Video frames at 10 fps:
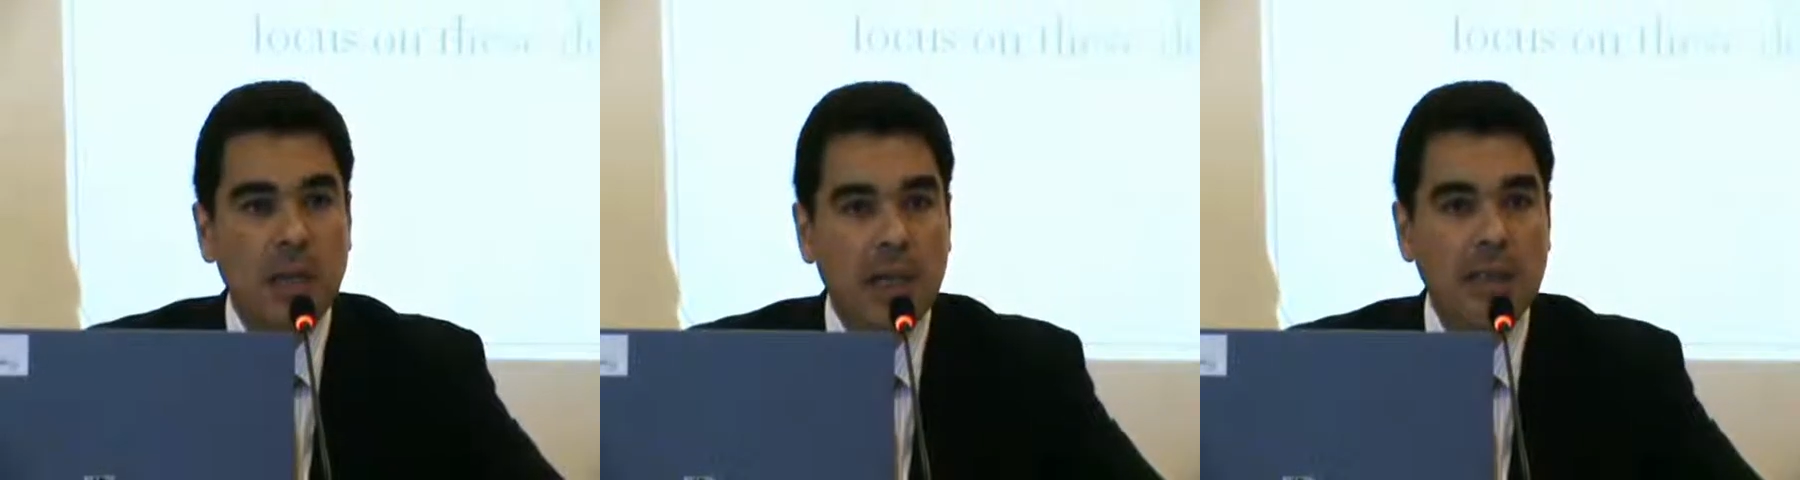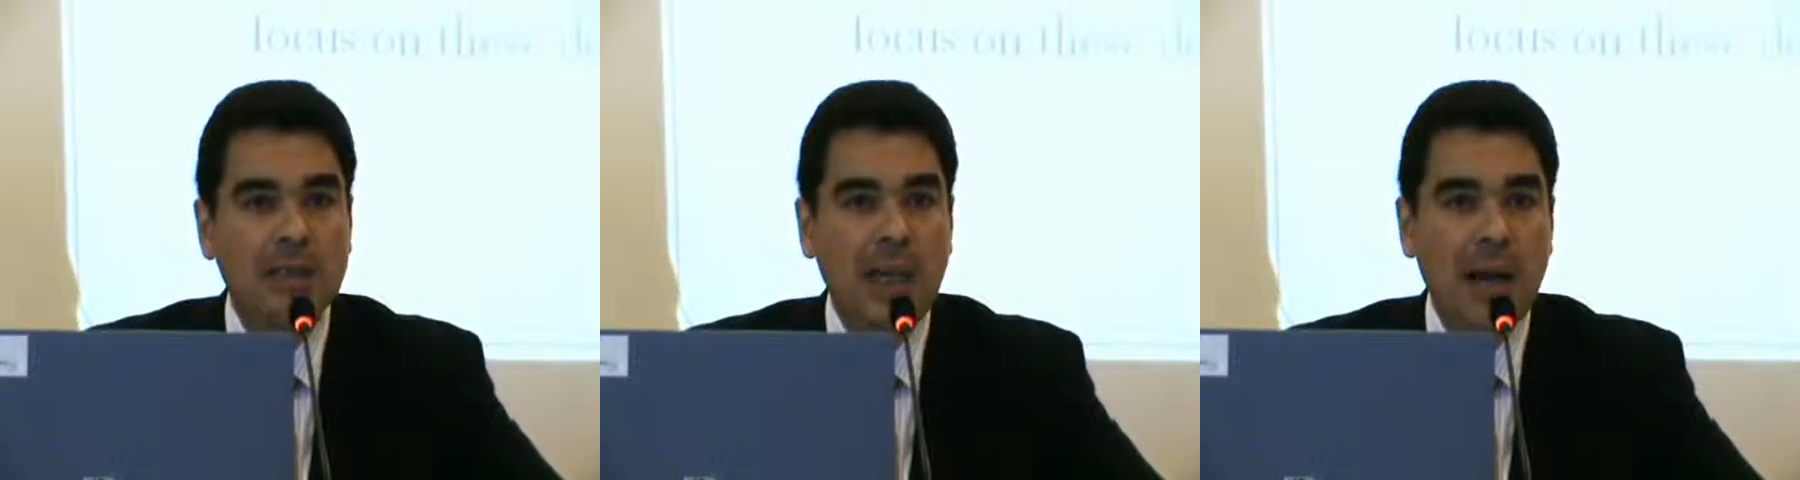
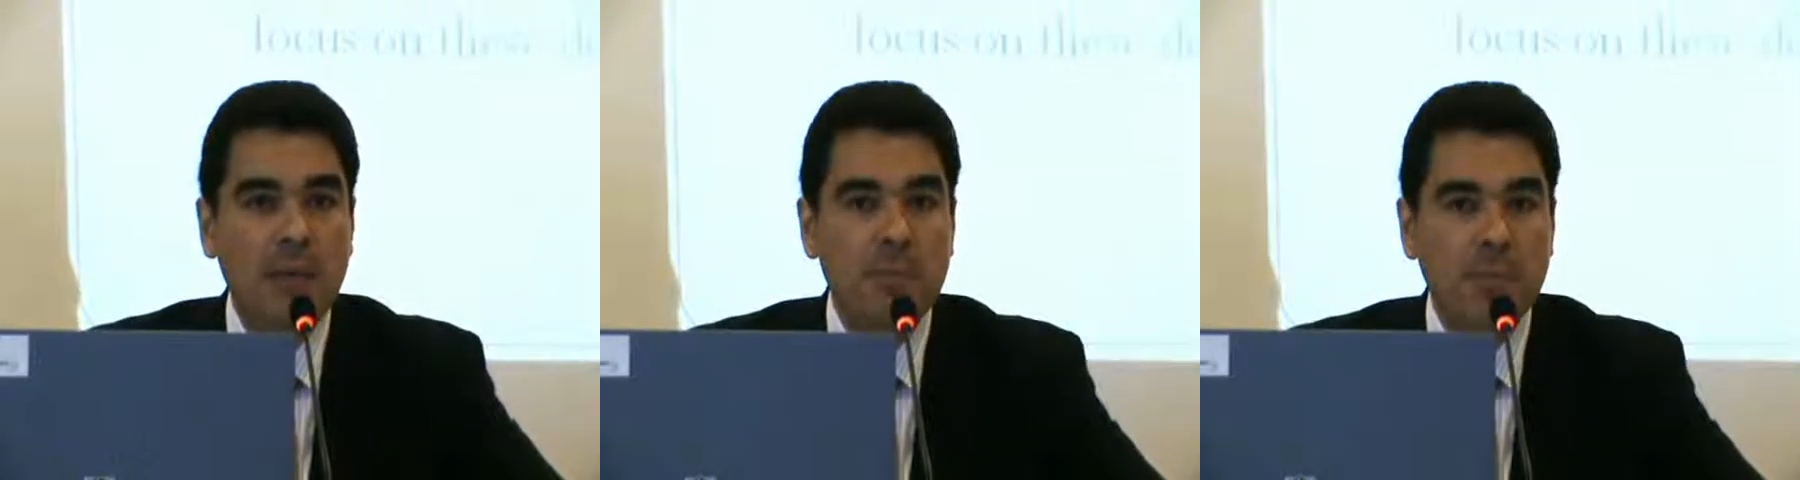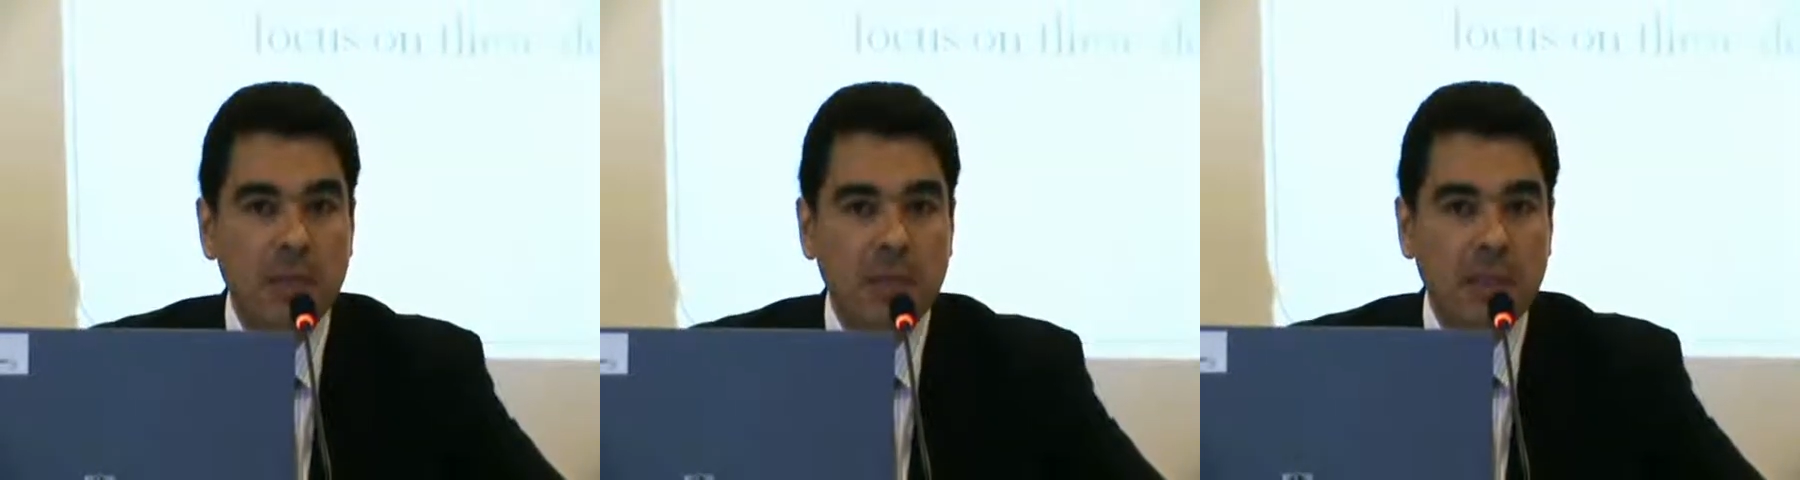It, how
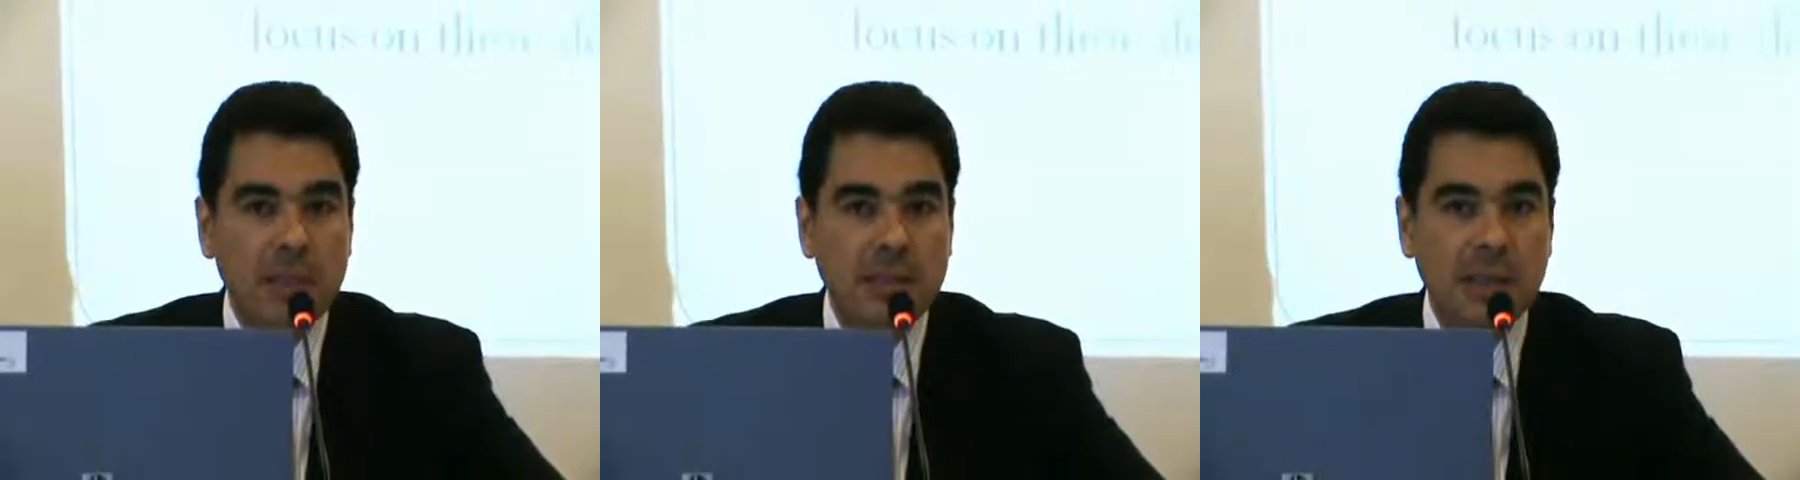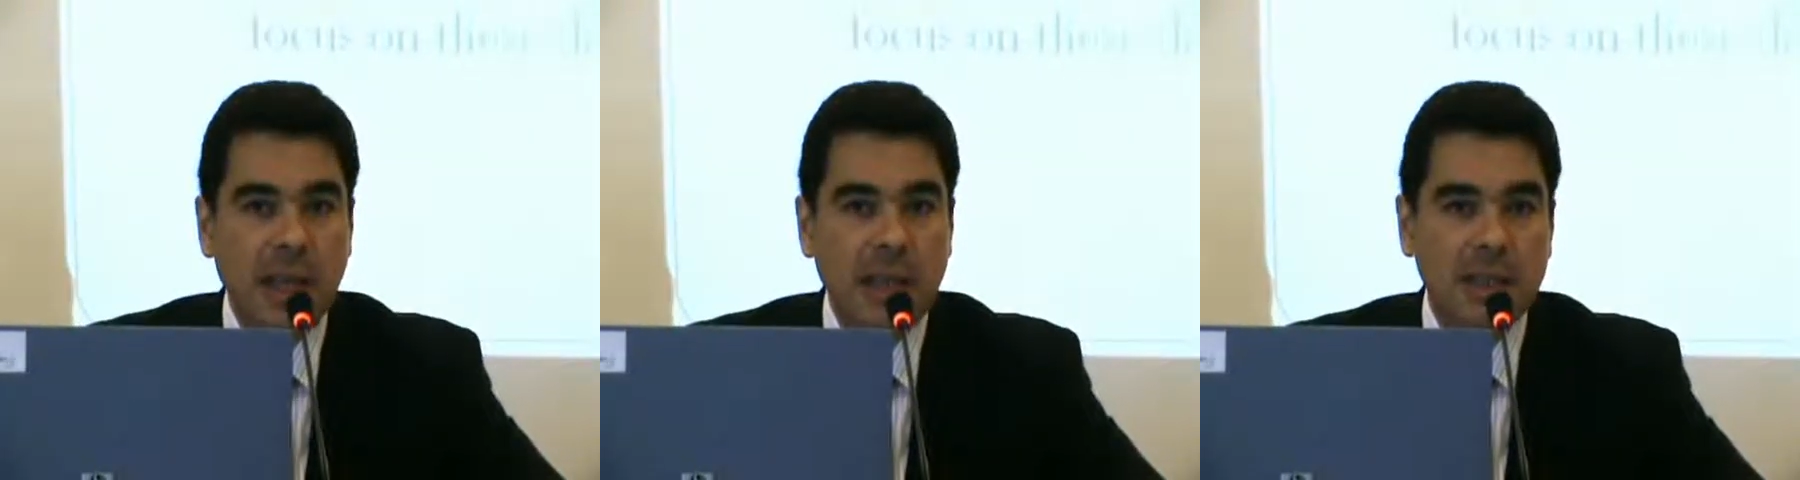important is
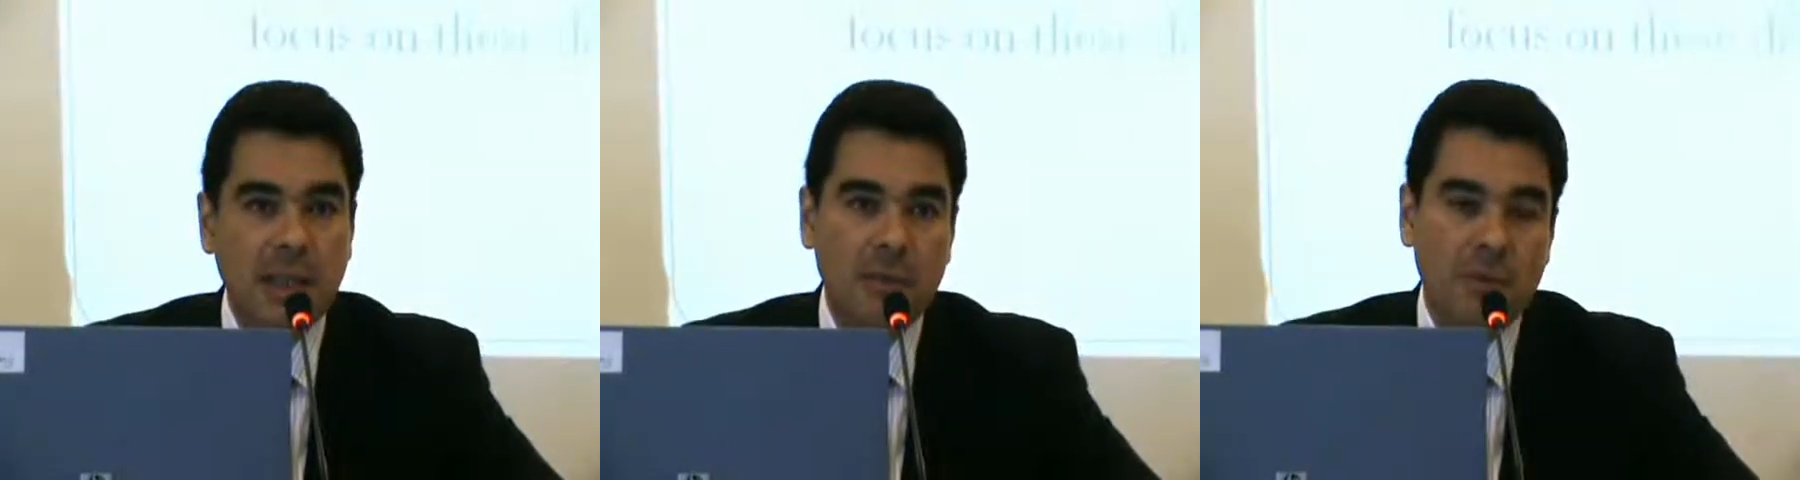that than,